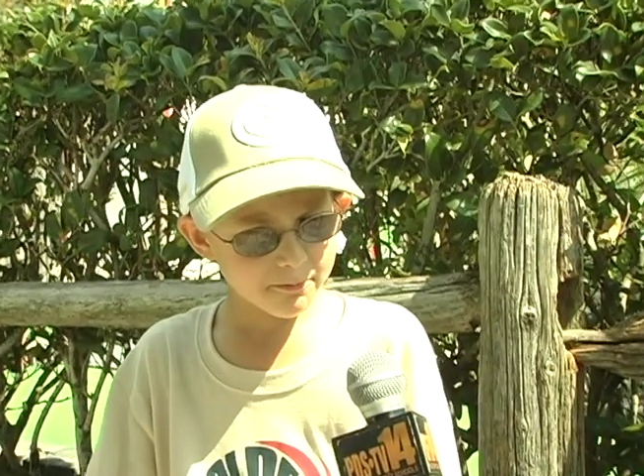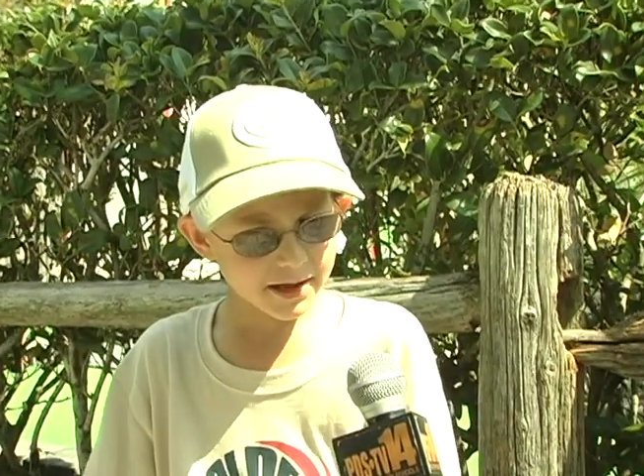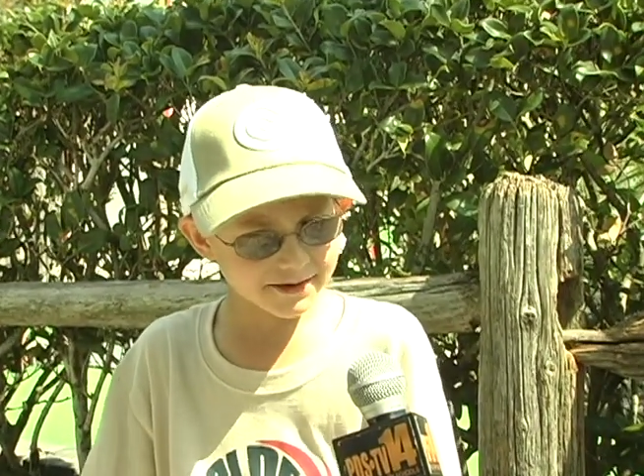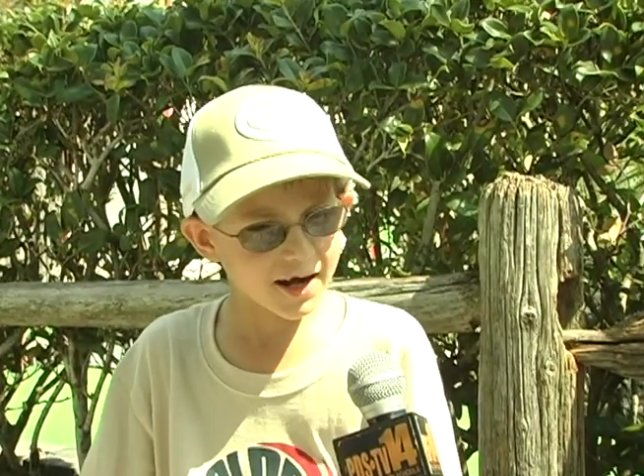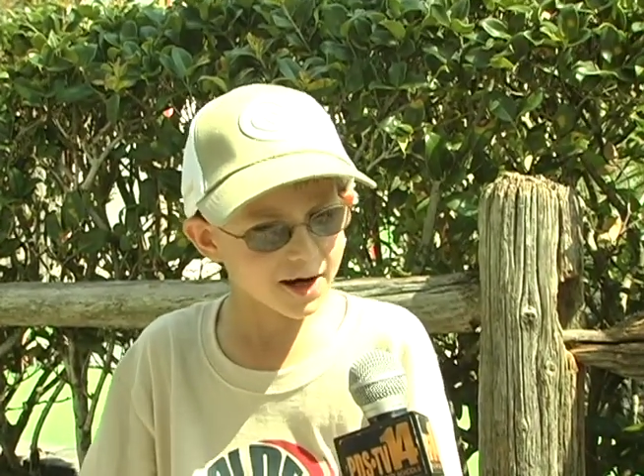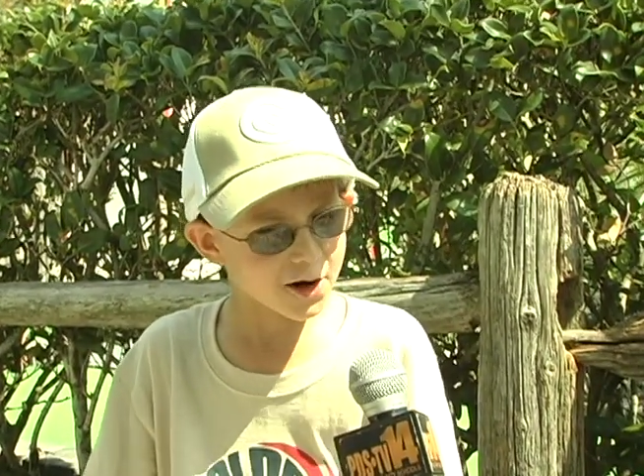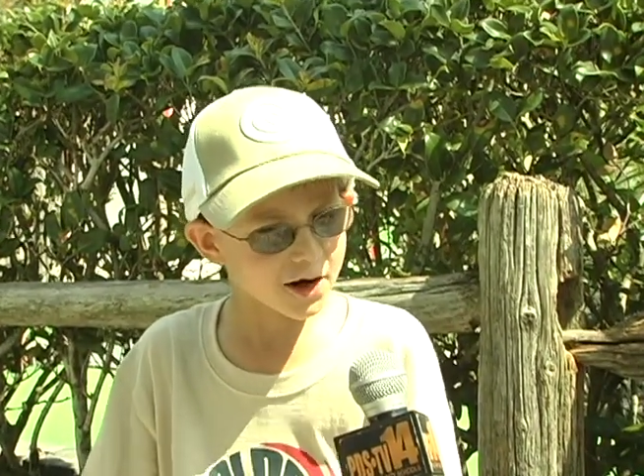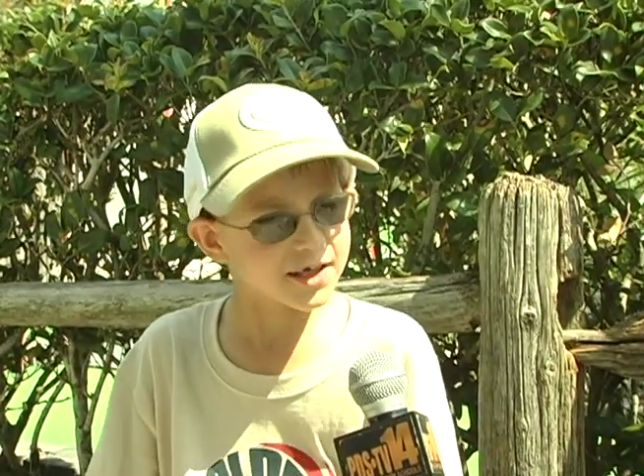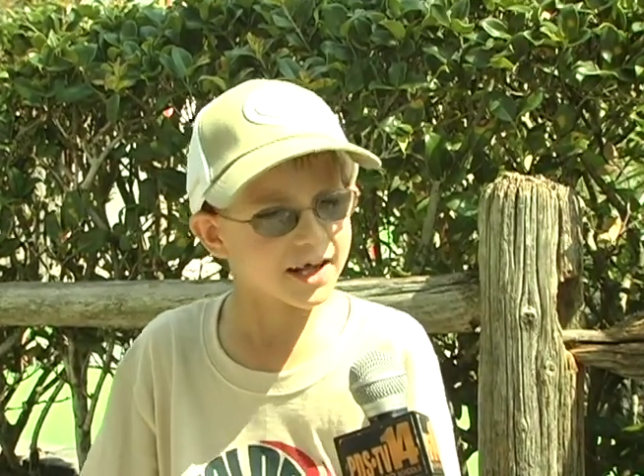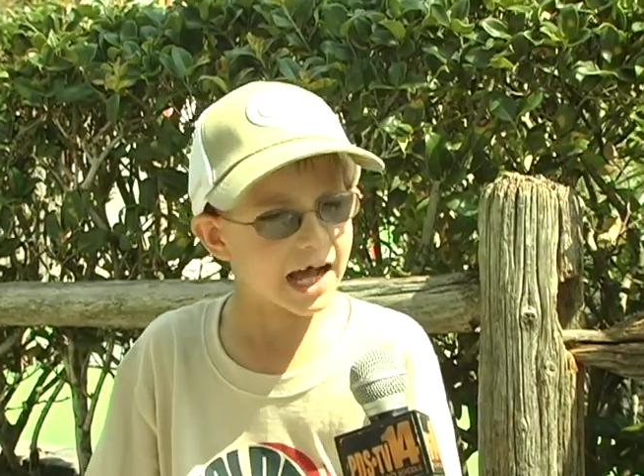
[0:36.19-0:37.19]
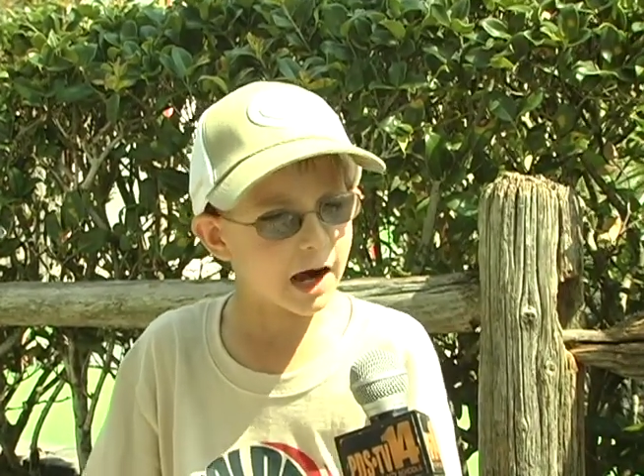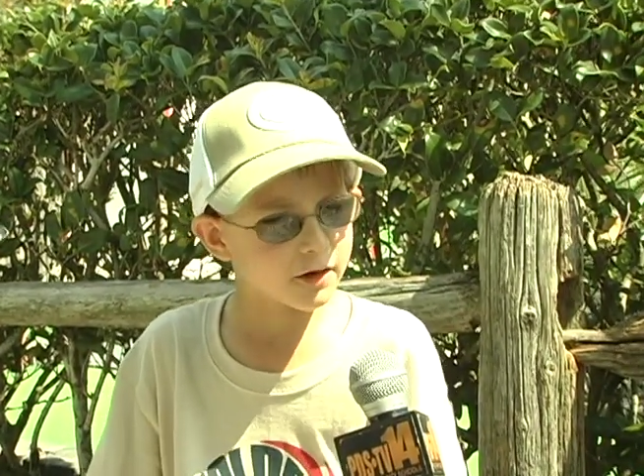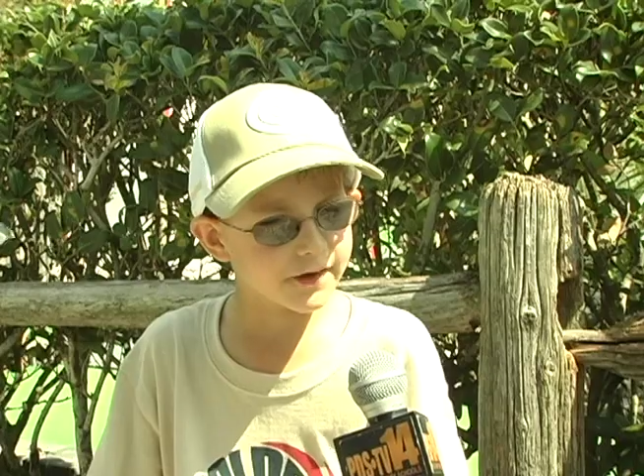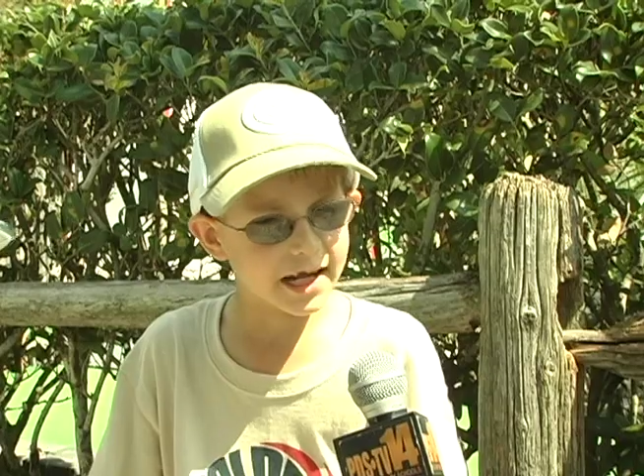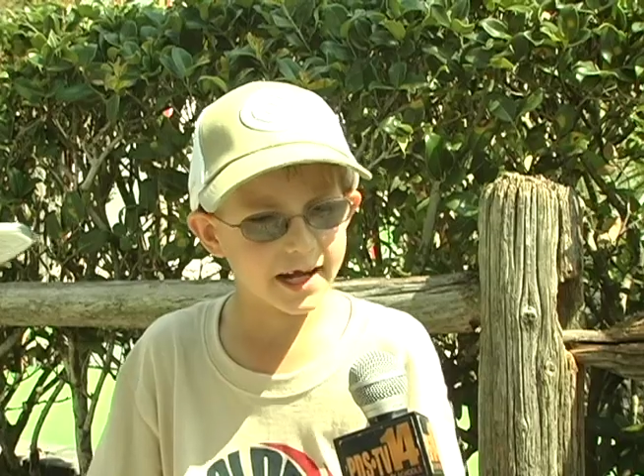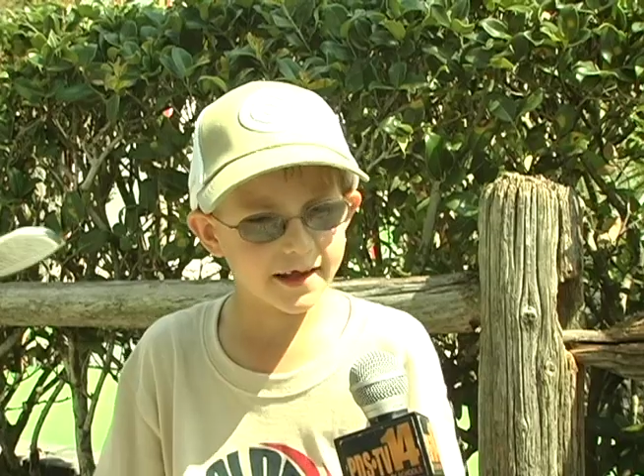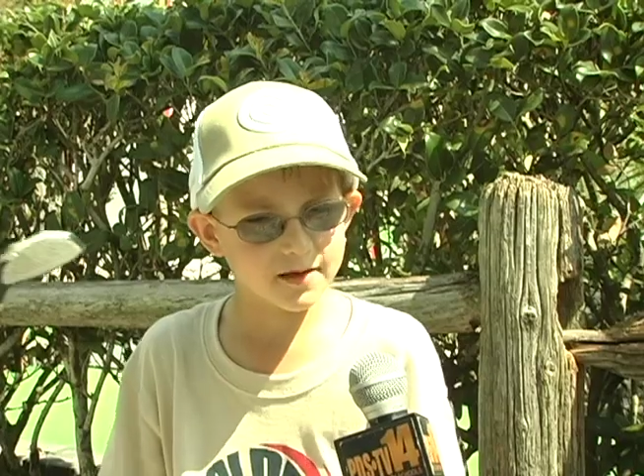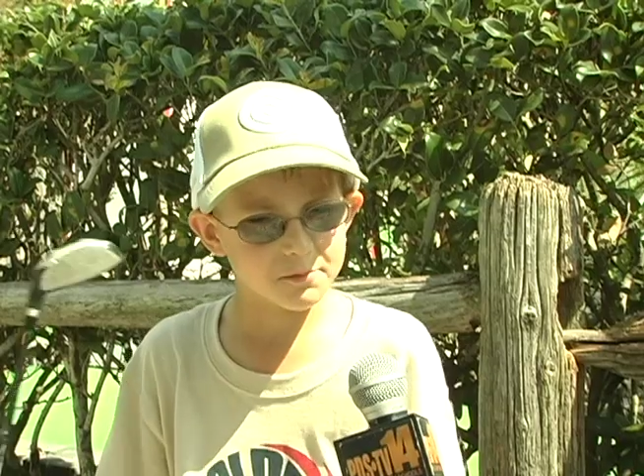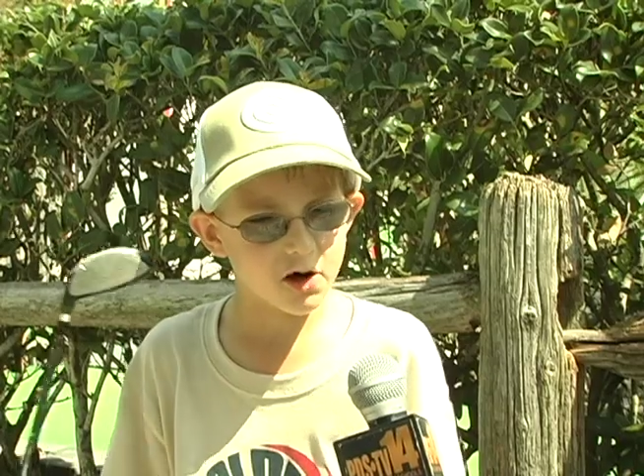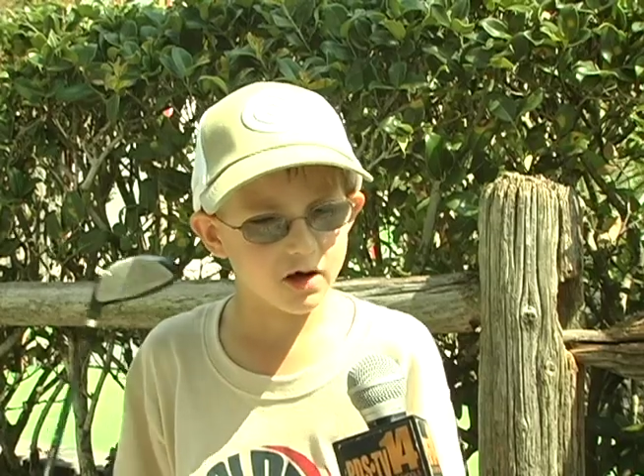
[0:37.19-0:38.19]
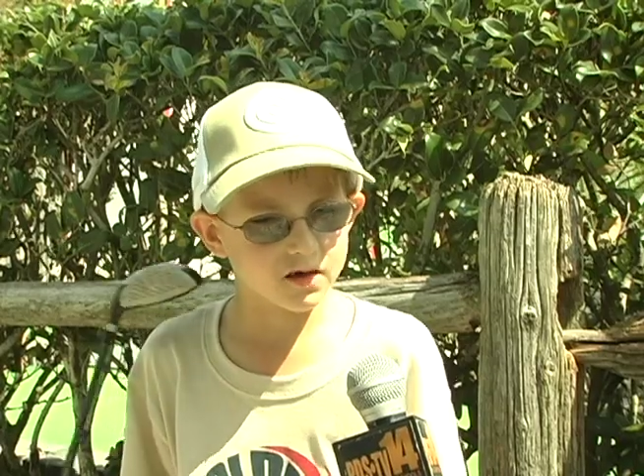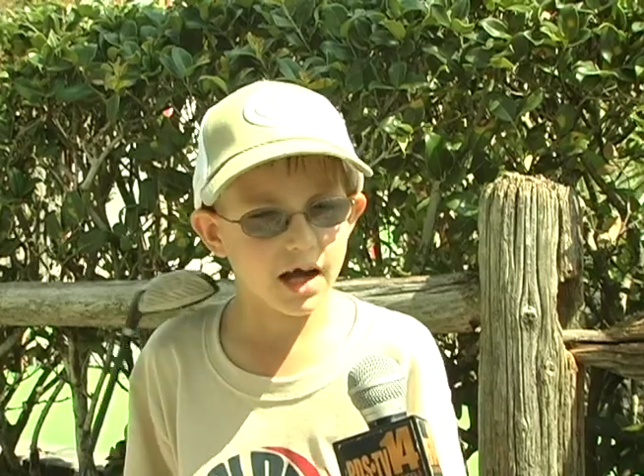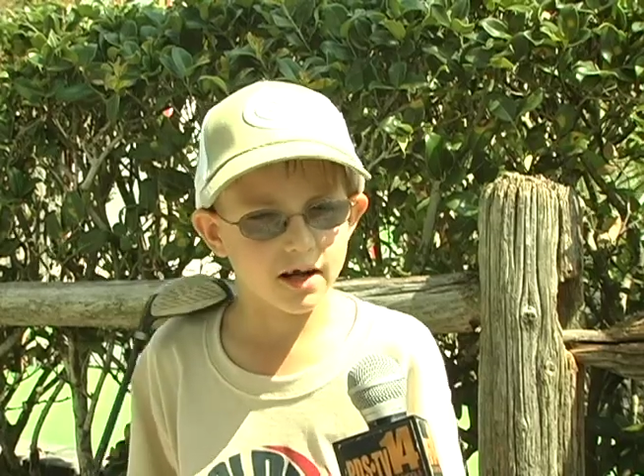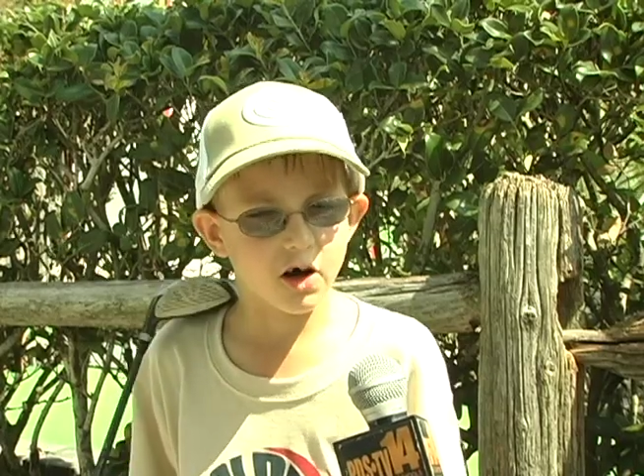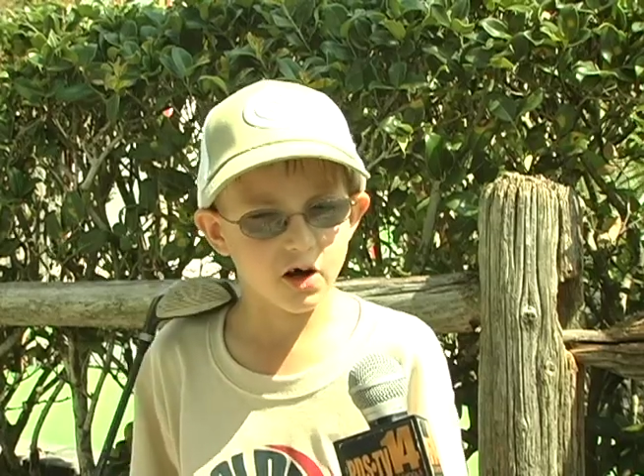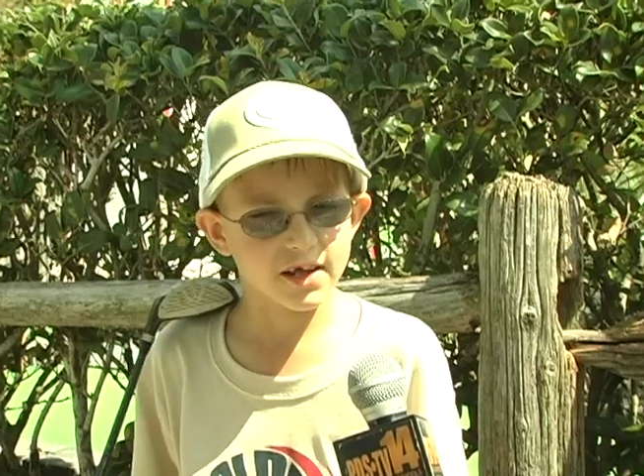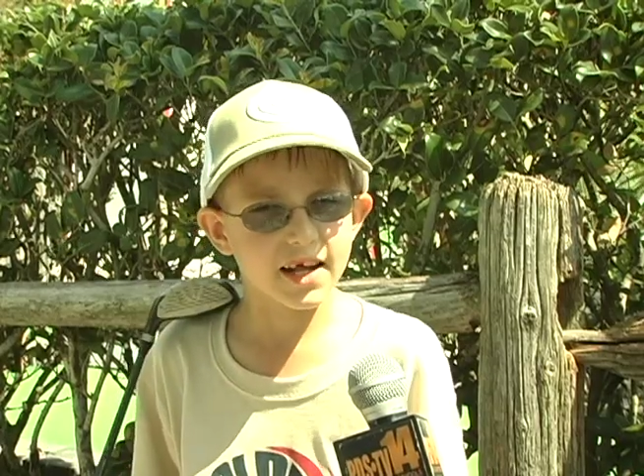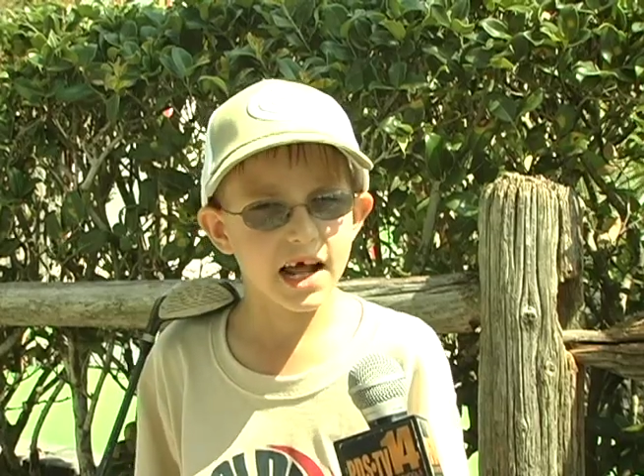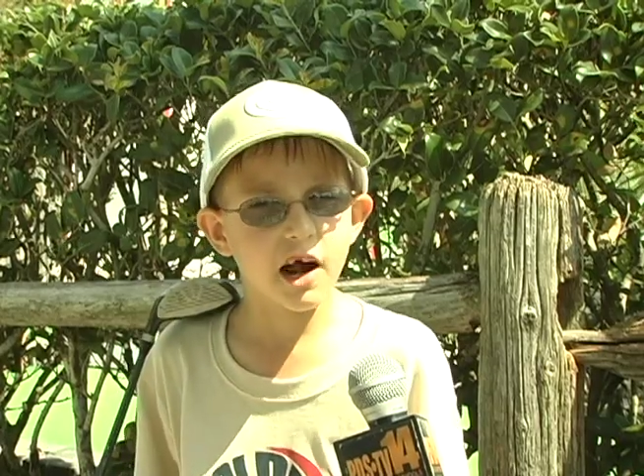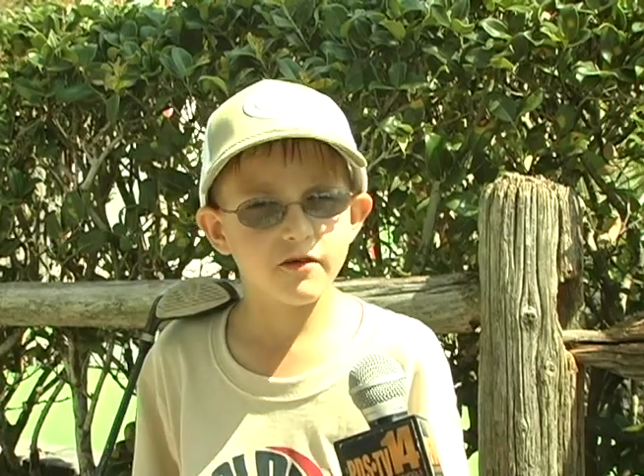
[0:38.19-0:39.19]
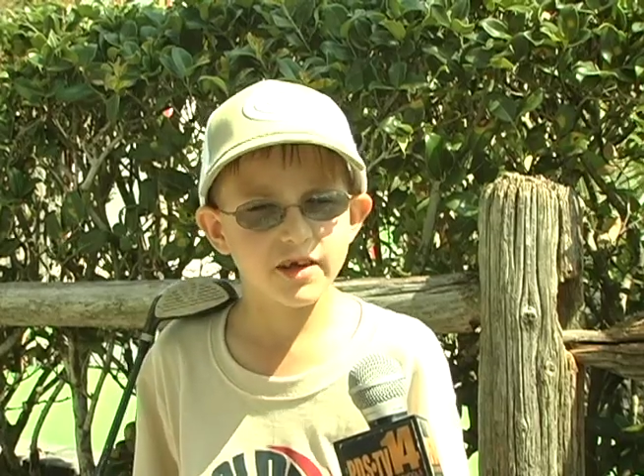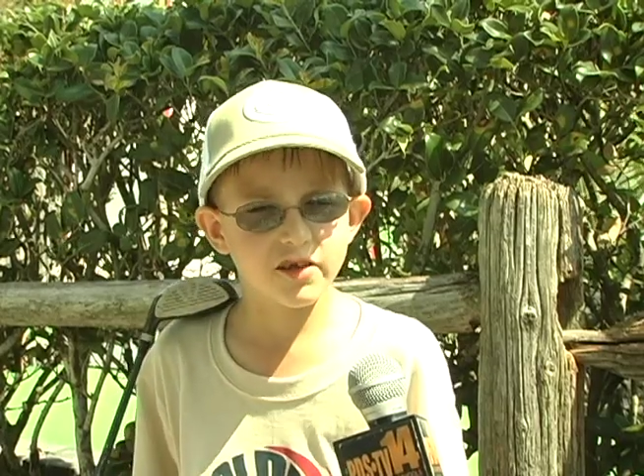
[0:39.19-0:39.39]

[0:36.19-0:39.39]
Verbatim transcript: it's kind of hard to get out of it, and the ball is kind of hard to get out of it